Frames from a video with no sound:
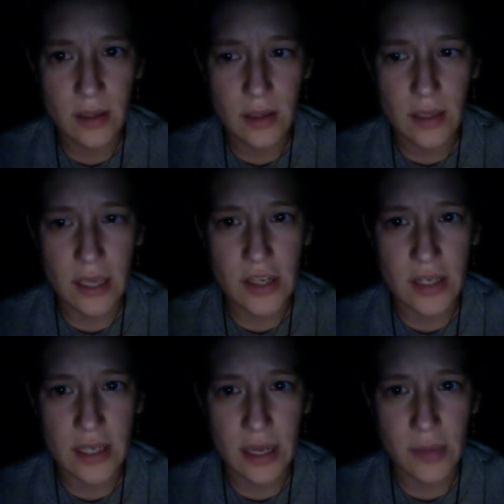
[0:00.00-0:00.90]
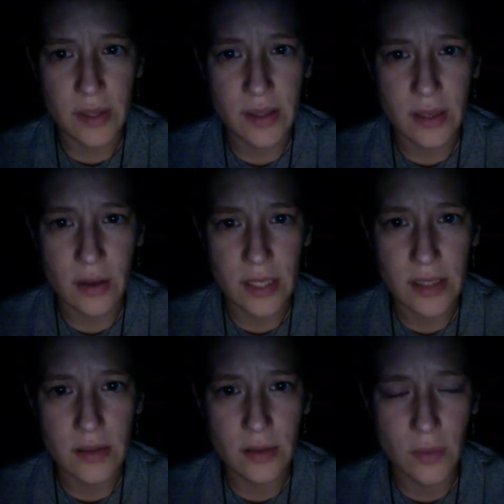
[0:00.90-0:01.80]
Occasionally I would think on
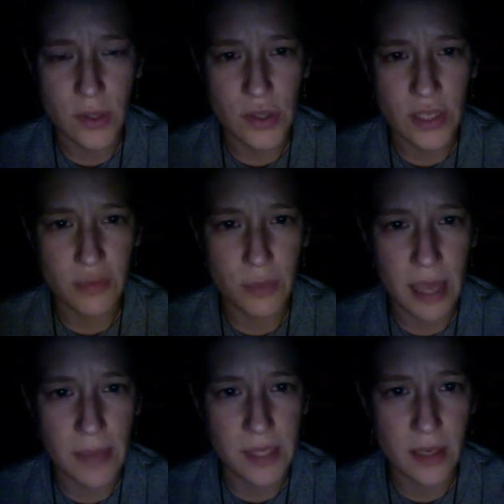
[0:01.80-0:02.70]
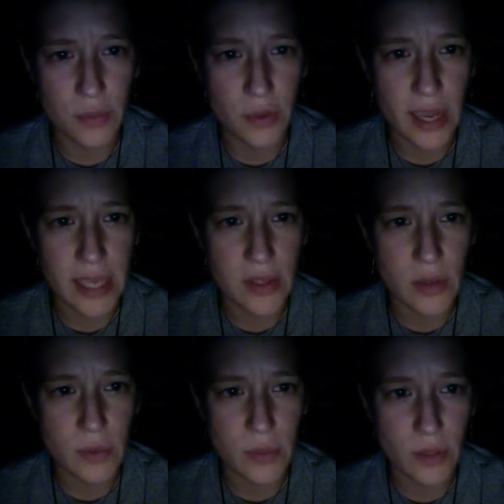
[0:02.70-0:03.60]
it, wondering if perhaps I could pry it
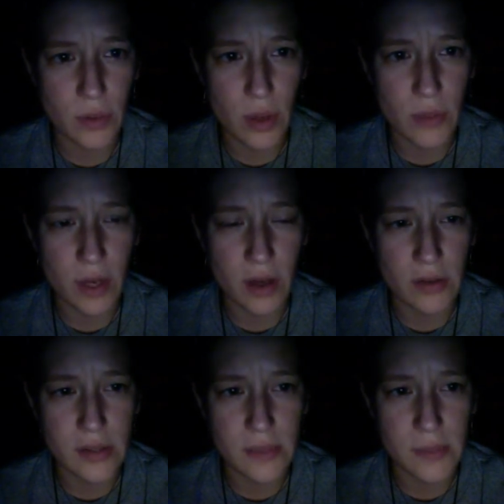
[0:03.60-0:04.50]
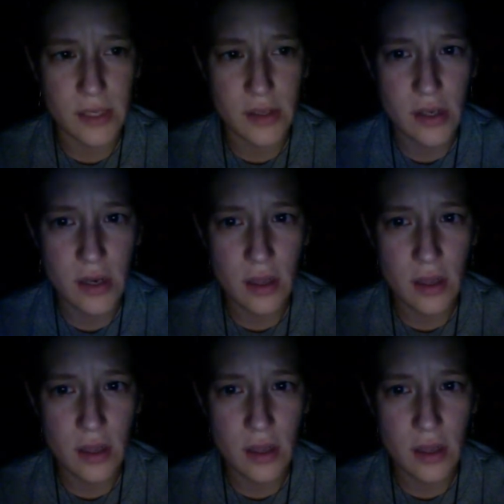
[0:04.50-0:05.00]
open with a crowbar or some such.